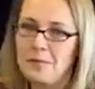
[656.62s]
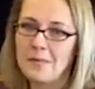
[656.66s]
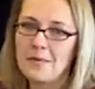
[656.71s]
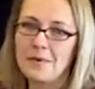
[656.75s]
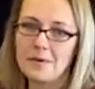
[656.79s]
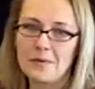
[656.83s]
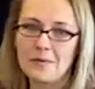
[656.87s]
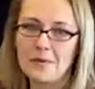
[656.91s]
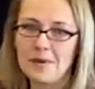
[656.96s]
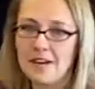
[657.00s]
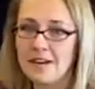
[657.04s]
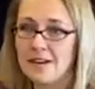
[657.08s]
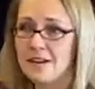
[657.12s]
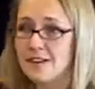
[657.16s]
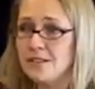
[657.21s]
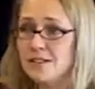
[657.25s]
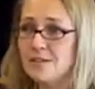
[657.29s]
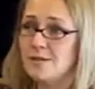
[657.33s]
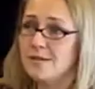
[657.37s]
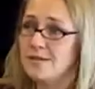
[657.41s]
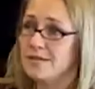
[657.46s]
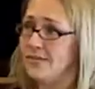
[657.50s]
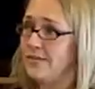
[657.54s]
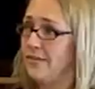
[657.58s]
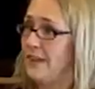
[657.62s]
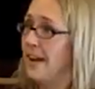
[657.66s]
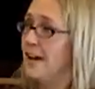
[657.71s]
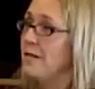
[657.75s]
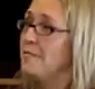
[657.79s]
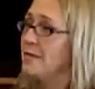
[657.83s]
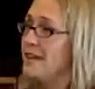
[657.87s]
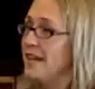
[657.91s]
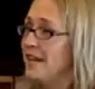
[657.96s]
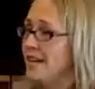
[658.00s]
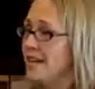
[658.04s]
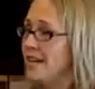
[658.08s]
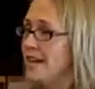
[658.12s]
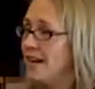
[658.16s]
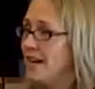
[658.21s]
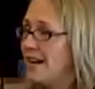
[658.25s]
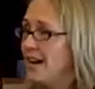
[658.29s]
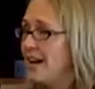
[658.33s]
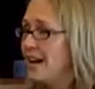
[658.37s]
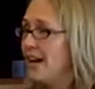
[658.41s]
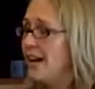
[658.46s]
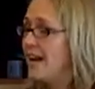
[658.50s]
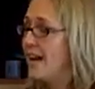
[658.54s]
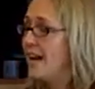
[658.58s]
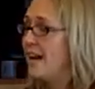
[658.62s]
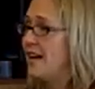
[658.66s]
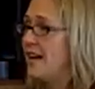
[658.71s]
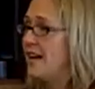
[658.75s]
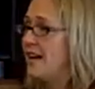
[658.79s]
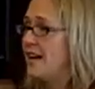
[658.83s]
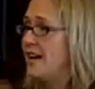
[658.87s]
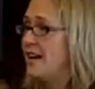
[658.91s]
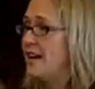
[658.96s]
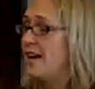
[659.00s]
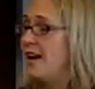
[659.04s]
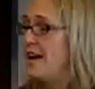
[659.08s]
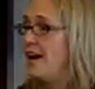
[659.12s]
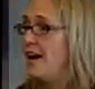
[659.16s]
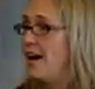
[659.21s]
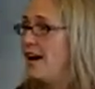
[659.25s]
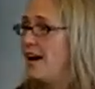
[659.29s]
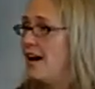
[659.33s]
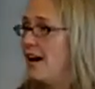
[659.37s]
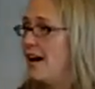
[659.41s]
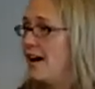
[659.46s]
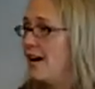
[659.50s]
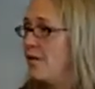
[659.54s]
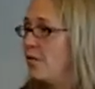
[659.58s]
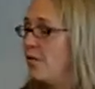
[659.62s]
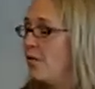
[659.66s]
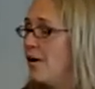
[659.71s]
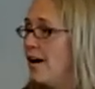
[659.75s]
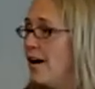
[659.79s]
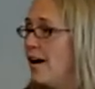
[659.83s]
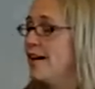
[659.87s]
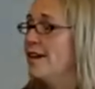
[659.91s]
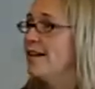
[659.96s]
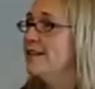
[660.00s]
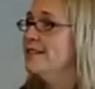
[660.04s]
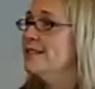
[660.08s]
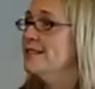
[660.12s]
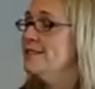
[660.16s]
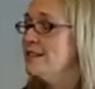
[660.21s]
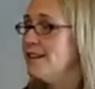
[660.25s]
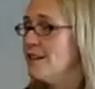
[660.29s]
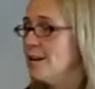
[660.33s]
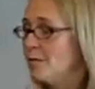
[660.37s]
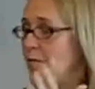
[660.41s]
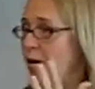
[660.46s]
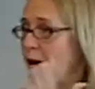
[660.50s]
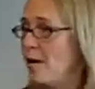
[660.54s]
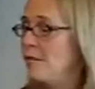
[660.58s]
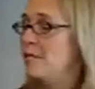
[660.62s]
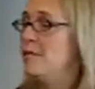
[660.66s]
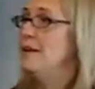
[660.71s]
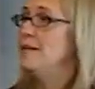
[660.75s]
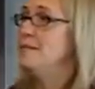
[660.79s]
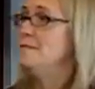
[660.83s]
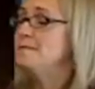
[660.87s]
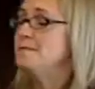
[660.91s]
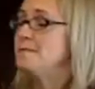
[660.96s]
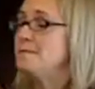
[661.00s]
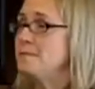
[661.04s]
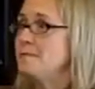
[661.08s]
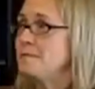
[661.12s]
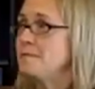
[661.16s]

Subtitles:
what are we gonna do as a family? And I walk into the apartment,